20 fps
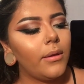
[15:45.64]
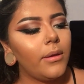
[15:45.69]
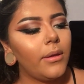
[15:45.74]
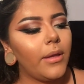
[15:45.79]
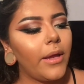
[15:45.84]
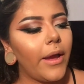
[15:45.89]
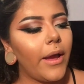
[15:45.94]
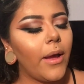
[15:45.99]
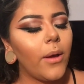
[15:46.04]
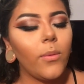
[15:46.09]

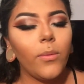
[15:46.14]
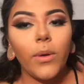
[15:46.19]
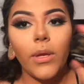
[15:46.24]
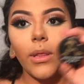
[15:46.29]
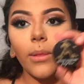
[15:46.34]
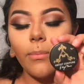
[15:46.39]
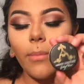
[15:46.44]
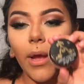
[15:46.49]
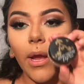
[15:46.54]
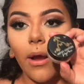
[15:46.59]
Now with
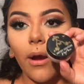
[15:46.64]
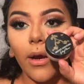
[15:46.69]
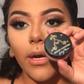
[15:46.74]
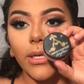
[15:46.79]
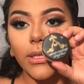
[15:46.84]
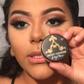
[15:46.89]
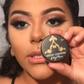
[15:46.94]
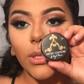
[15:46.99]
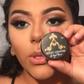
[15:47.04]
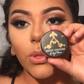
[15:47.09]
my
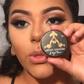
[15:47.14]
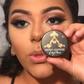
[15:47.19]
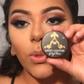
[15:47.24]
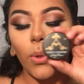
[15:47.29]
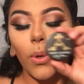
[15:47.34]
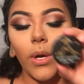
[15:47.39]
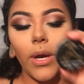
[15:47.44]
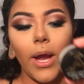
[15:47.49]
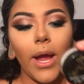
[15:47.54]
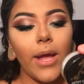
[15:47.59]
Artist
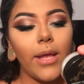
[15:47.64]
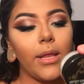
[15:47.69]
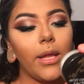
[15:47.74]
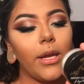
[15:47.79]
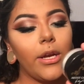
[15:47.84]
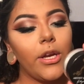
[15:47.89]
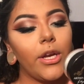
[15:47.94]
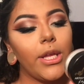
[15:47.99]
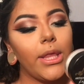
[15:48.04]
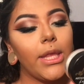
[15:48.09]
Contour
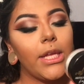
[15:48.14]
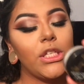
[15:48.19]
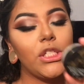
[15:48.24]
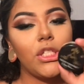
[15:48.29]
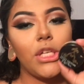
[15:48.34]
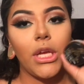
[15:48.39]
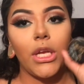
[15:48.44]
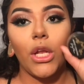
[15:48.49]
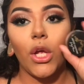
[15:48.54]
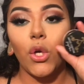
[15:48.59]
highlighter in the
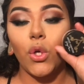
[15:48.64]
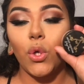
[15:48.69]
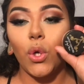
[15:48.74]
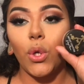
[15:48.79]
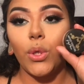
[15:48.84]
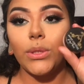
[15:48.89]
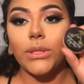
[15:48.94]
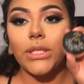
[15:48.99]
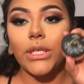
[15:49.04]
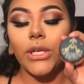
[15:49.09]
shade
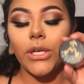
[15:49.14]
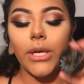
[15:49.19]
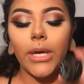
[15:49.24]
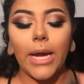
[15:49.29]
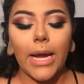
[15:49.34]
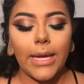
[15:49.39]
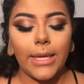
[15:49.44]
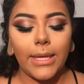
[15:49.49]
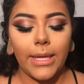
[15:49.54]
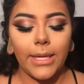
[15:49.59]
Gold Digger,
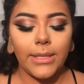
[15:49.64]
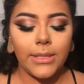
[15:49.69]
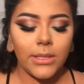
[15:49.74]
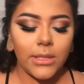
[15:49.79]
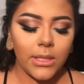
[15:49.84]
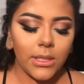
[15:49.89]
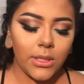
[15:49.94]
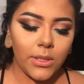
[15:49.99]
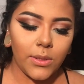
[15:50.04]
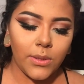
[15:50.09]
I like
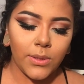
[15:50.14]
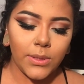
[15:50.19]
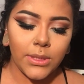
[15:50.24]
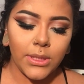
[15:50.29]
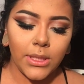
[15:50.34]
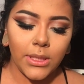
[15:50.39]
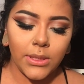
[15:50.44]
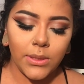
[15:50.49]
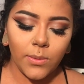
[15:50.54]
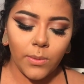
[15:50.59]
to use
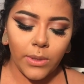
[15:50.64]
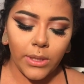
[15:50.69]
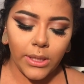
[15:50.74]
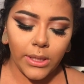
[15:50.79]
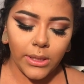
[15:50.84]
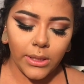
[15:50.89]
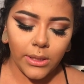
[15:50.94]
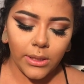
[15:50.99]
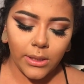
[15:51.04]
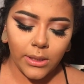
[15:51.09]
this
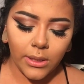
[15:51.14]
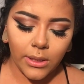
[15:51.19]
one